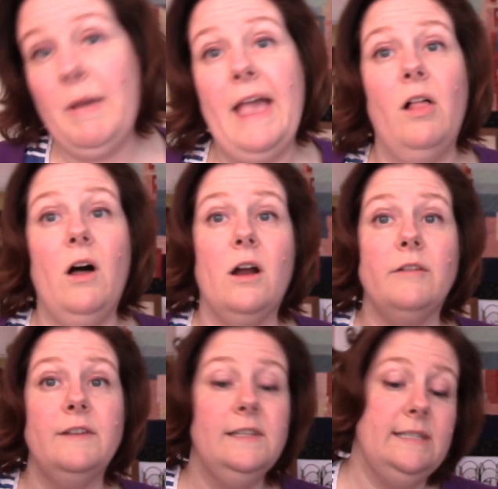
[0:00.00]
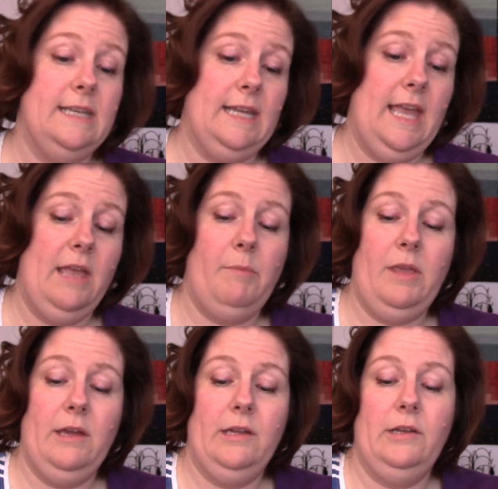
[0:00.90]
Pale Harvest that came
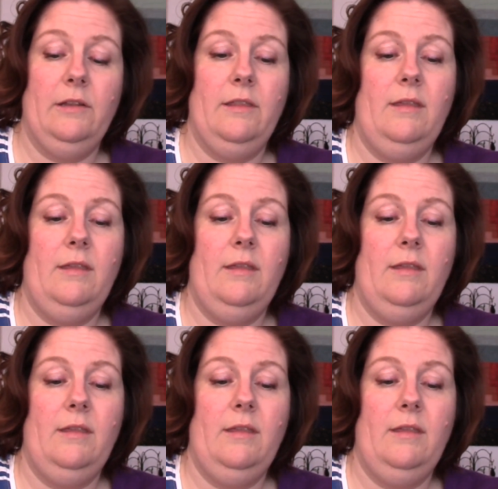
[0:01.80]
in